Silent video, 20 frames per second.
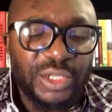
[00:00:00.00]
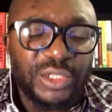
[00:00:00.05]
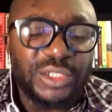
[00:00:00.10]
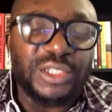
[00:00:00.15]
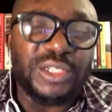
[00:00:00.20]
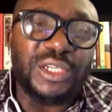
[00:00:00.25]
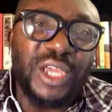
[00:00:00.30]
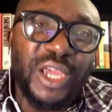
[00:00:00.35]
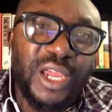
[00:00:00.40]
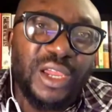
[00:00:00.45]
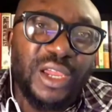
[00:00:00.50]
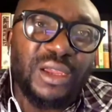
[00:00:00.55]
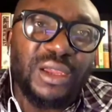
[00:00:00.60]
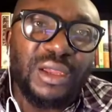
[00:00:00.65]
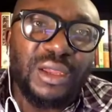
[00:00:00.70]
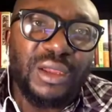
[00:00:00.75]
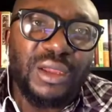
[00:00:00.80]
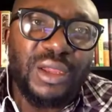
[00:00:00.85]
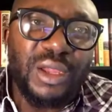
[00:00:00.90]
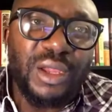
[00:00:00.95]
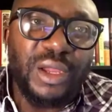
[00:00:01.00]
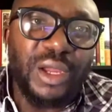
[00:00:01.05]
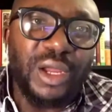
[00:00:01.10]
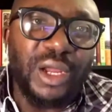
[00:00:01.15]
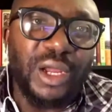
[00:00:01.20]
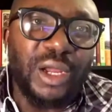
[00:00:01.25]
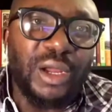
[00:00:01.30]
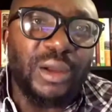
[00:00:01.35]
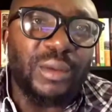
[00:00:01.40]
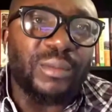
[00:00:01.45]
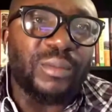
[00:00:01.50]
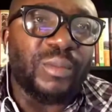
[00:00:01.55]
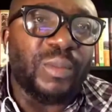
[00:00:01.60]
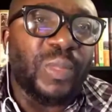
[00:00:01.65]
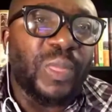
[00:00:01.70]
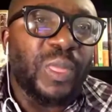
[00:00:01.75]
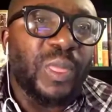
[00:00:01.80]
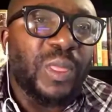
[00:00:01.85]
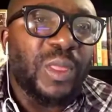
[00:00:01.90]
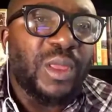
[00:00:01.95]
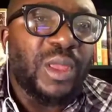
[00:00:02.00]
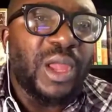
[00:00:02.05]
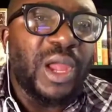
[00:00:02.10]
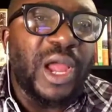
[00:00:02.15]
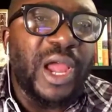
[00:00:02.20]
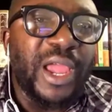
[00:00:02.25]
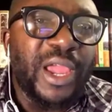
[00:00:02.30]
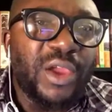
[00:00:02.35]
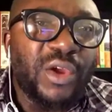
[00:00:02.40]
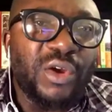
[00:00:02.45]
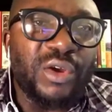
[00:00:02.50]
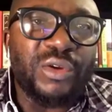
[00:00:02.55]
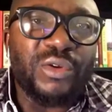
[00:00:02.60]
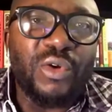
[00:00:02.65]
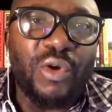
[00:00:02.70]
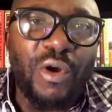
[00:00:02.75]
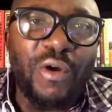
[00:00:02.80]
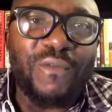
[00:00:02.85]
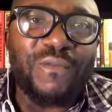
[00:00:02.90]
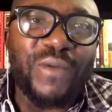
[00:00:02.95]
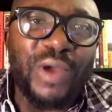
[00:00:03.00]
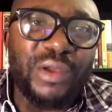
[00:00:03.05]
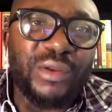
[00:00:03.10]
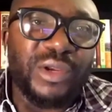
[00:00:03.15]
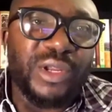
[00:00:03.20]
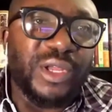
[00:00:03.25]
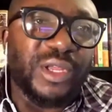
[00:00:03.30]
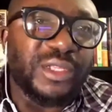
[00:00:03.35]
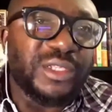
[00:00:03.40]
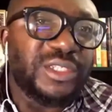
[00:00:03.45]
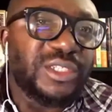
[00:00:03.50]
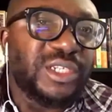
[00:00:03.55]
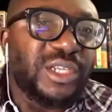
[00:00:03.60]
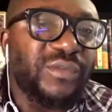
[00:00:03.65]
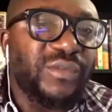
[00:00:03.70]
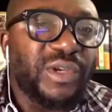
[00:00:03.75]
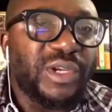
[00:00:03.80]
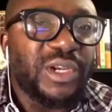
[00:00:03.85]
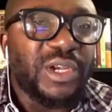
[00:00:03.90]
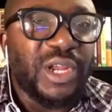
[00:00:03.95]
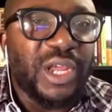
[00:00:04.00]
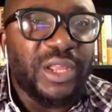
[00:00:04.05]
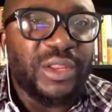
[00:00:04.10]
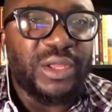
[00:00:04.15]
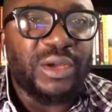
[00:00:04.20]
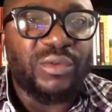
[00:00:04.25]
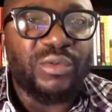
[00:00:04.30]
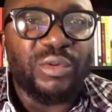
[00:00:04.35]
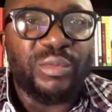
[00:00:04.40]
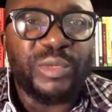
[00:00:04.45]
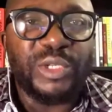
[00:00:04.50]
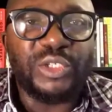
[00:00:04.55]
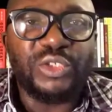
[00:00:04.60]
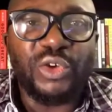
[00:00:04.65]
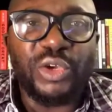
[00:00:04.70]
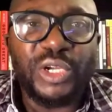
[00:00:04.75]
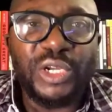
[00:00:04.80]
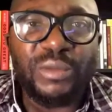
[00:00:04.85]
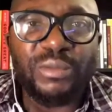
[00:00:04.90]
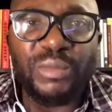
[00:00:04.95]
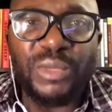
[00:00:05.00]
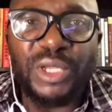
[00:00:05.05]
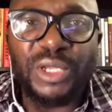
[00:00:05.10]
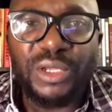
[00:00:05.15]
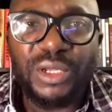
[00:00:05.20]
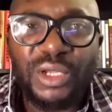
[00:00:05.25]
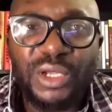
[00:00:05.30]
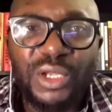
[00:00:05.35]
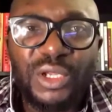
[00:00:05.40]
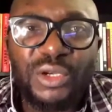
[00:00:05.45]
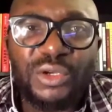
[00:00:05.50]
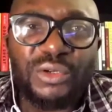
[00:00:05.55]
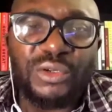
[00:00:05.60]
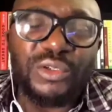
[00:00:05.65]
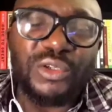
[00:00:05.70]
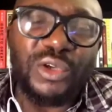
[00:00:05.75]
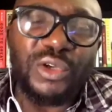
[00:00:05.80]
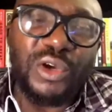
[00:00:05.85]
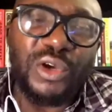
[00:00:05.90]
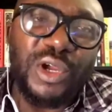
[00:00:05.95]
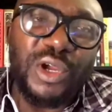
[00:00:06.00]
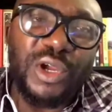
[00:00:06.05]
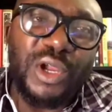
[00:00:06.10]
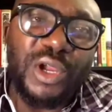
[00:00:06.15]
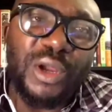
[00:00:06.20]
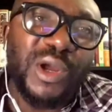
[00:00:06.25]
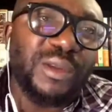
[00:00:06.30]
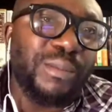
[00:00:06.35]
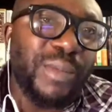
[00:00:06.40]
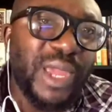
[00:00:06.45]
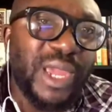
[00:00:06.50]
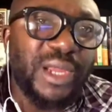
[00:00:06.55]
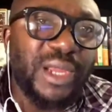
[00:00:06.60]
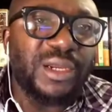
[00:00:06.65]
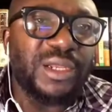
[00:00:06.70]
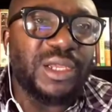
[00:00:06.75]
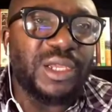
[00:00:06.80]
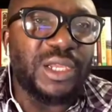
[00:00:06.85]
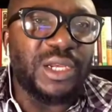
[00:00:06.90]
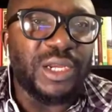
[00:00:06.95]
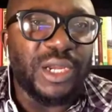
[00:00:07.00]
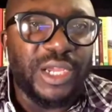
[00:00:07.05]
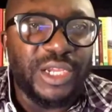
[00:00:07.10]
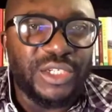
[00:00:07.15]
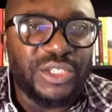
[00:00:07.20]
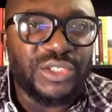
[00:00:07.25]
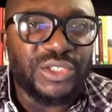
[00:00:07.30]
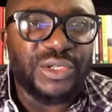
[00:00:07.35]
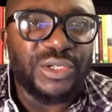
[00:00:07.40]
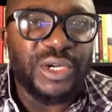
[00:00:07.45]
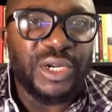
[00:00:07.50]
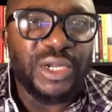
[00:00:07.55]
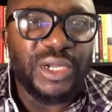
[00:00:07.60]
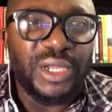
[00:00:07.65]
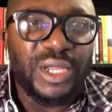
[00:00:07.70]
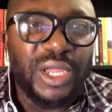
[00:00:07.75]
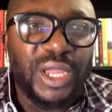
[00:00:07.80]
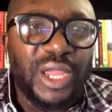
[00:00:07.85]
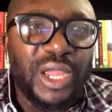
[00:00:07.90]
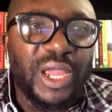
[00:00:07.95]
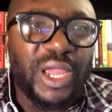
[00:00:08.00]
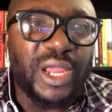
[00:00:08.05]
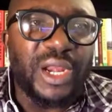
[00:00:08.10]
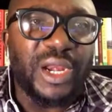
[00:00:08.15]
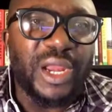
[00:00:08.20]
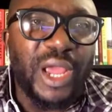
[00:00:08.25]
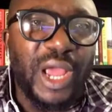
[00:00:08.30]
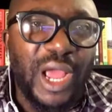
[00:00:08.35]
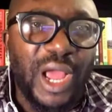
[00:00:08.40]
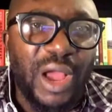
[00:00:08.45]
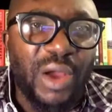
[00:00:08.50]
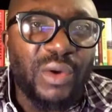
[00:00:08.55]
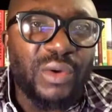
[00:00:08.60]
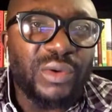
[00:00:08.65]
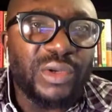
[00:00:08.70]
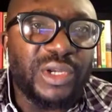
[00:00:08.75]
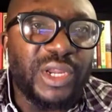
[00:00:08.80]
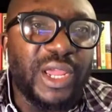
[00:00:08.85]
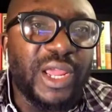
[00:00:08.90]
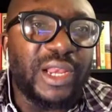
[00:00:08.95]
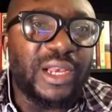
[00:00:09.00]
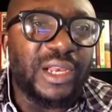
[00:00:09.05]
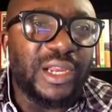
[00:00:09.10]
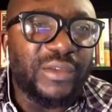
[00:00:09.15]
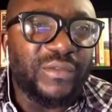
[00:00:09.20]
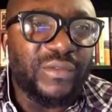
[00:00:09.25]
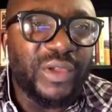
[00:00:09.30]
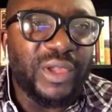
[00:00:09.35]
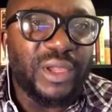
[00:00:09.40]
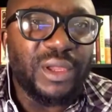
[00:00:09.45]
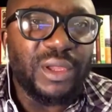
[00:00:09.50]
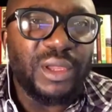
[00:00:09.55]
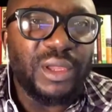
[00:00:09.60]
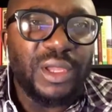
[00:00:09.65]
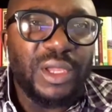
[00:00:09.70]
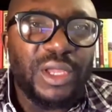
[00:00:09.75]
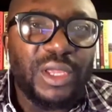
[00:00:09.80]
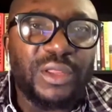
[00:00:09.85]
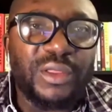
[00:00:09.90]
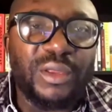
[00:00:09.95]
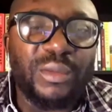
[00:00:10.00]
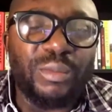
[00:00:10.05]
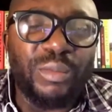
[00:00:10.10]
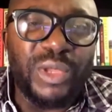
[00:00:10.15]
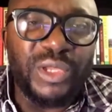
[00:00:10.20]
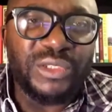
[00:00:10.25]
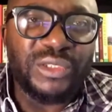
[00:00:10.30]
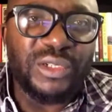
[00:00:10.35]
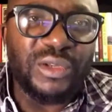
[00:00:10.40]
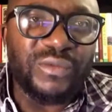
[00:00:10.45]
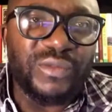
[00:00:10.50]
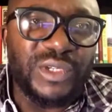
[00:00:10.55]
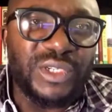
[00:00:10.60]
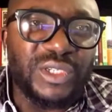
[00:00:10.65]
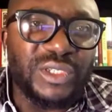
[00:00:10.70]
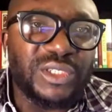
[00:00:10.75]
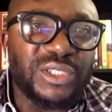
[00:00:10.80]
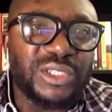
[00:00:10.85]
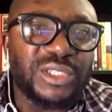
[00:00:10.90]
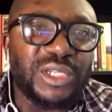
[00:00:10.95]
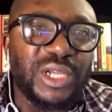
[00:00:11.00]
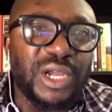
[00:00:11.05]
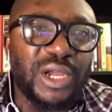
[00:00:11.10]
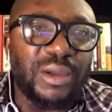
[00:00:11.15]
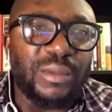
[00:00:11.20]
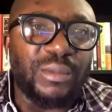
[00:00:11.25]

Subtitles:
Today, ICON co-founder Stephen Another will be joining me to talk about the men in Nigeria and how they are living in the midst of this